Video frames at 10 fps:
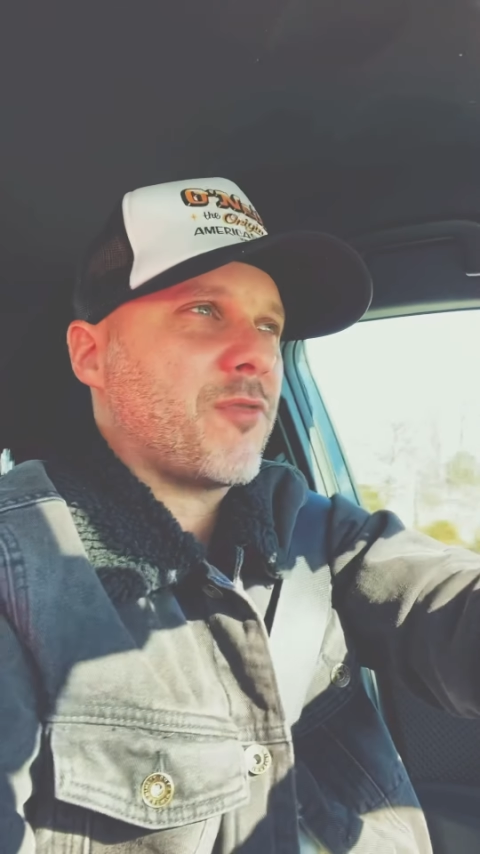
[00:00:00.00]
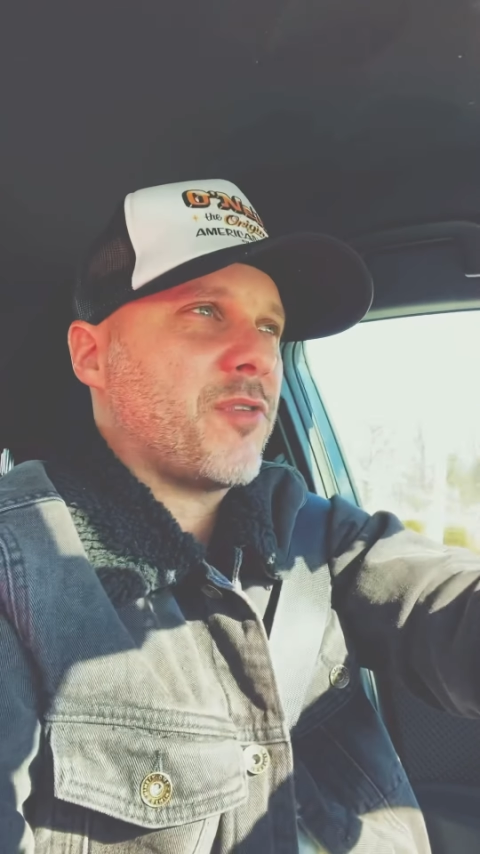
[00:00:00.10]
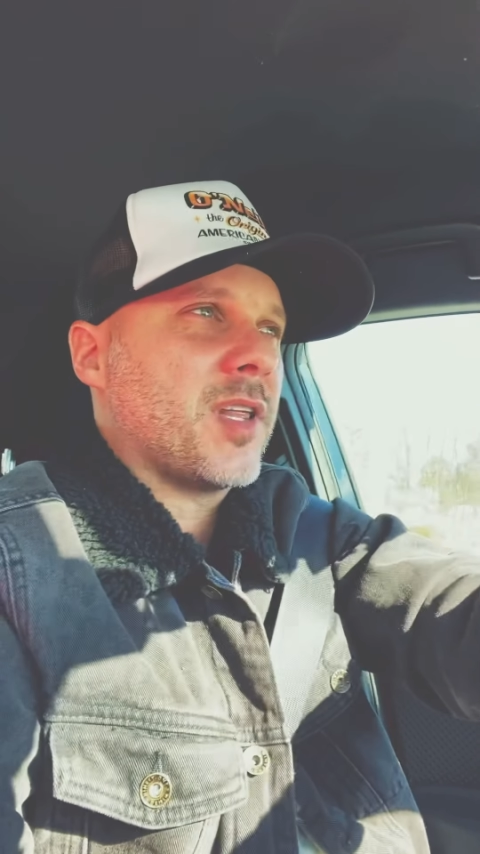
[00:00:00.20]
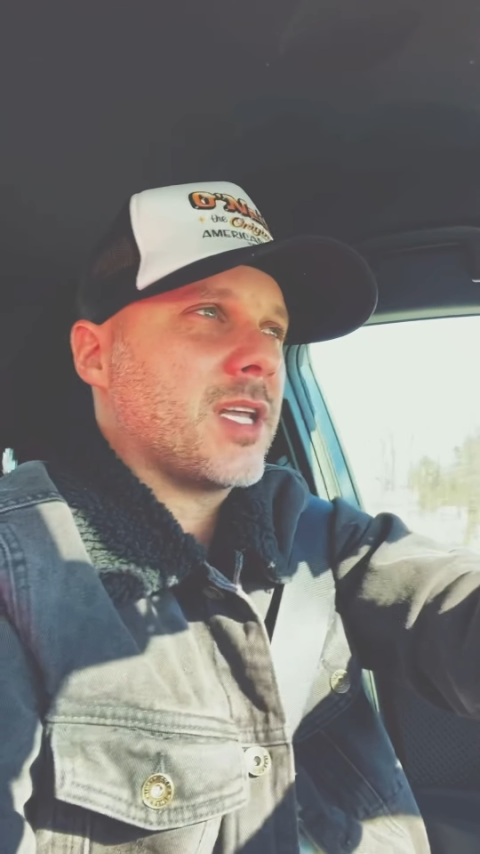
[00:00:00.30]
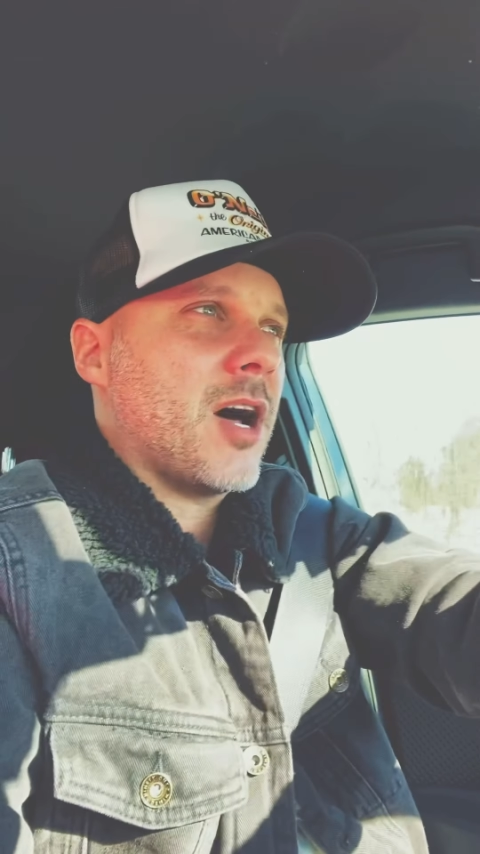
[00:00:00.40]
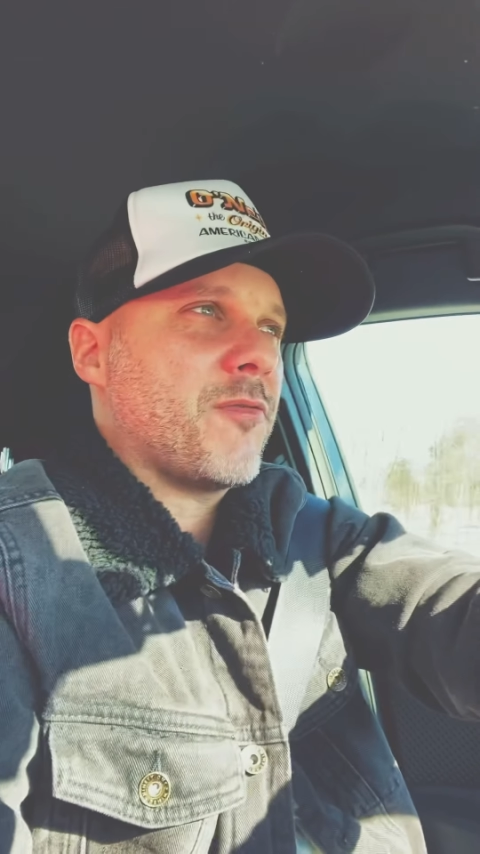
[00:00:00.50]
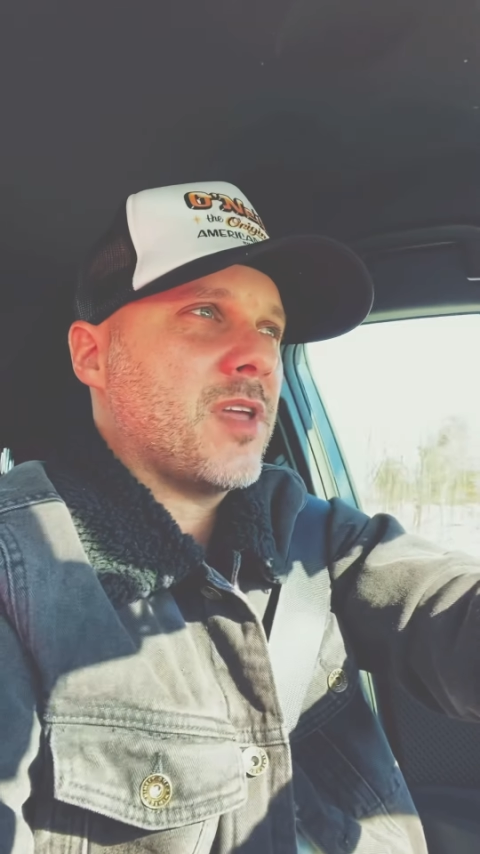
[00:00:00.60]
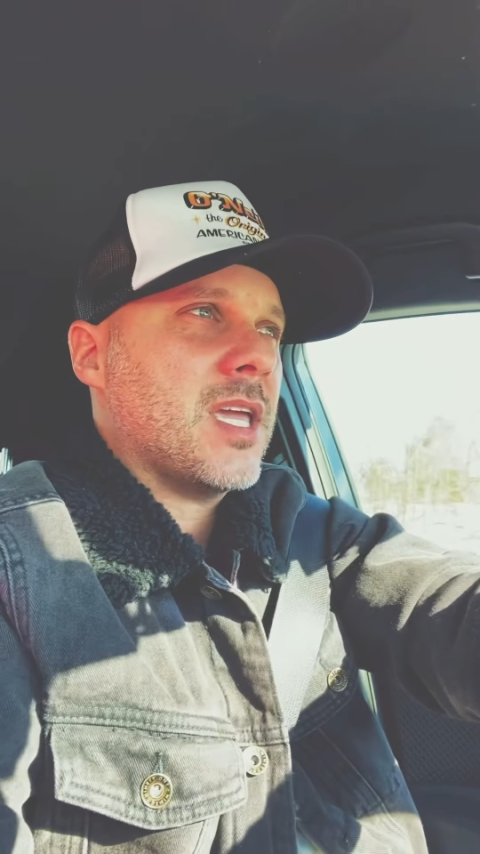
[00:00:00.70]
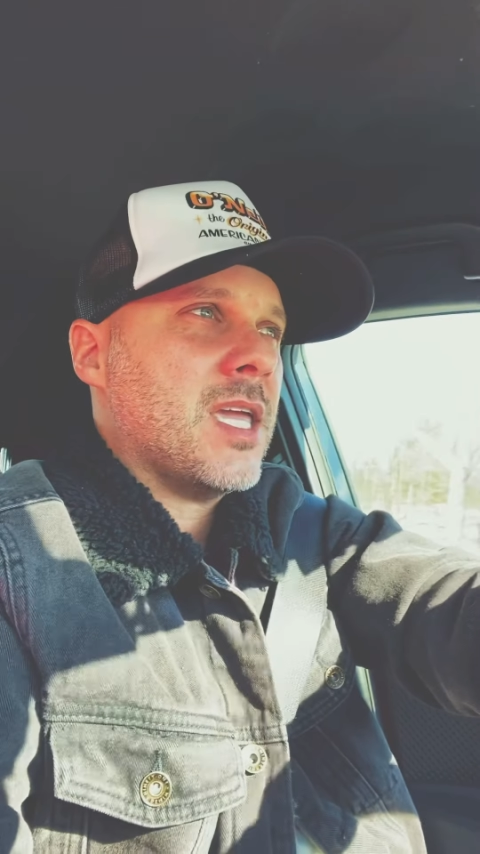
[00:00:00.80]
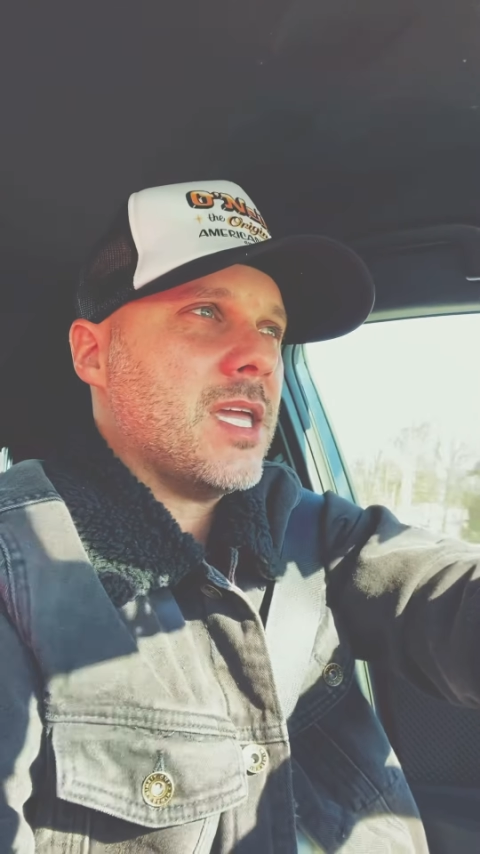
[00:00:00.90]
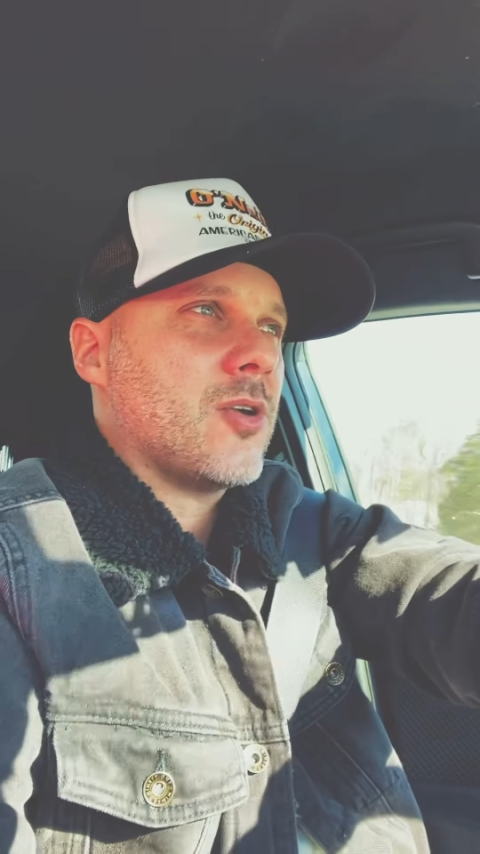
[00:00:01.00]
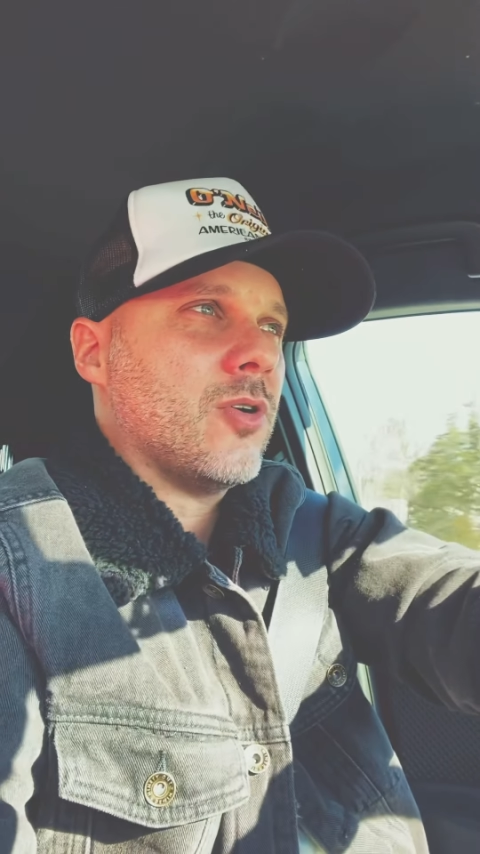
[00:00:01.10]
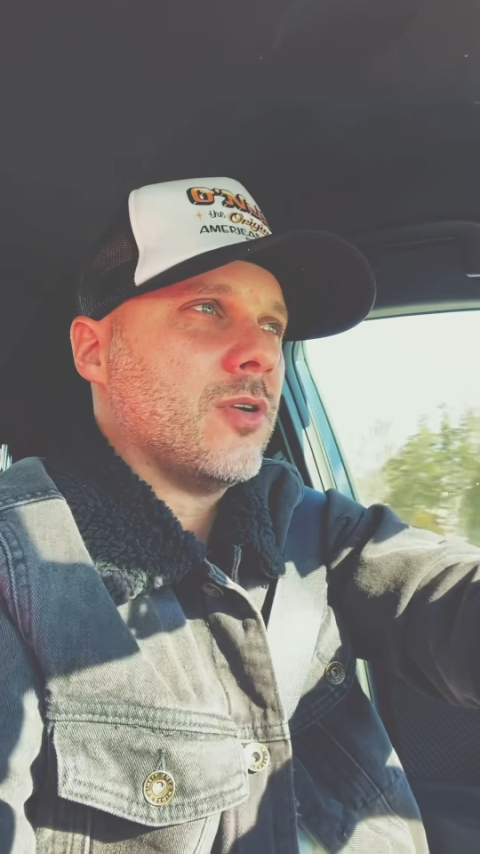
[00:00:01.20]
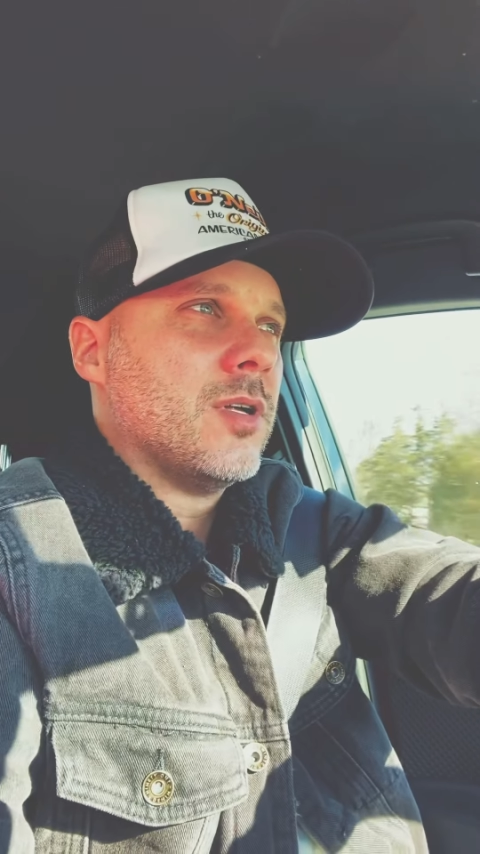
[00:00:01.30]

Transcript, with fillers: Philadelphia Eagle,